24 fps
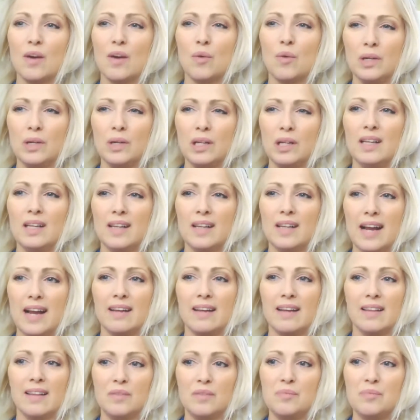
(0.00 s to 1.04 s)
really
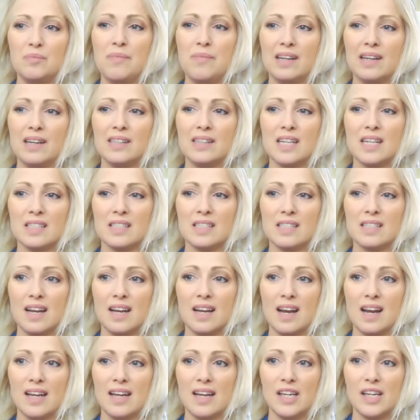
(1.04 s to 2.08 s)
like the meditation
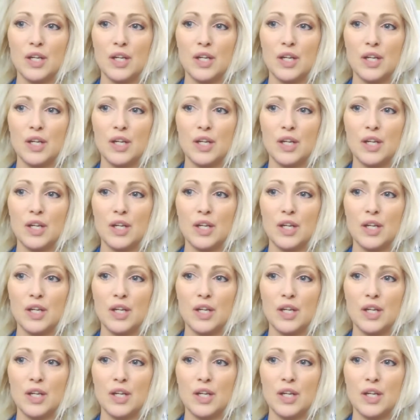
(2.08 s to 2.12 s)
that I